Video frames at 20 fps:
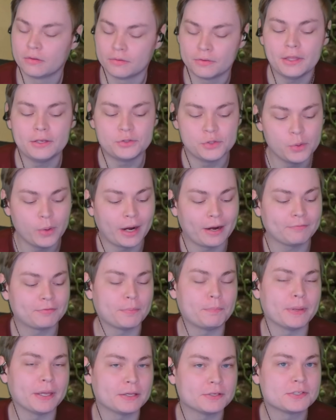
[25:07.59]
They do have the
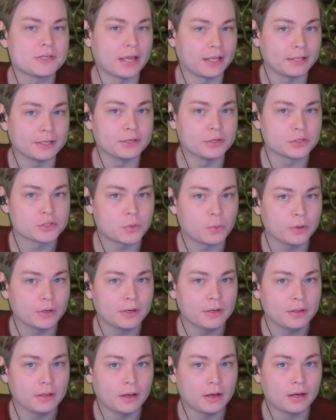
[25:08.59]
big sailing
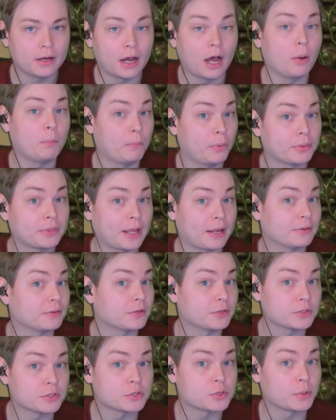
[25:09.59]
Discord. I'll put that in
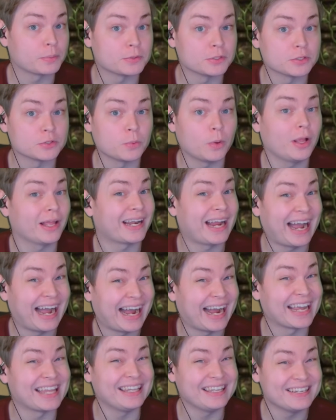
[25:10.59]
the description as well. I'd
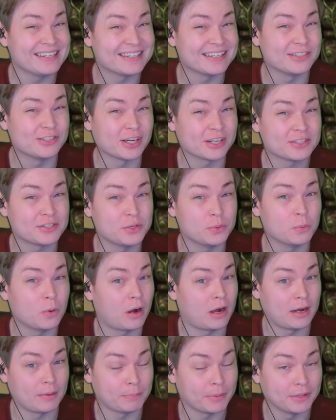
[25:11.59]
highly suggest you
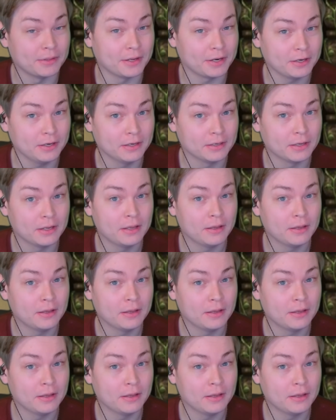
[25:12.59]
hop in there.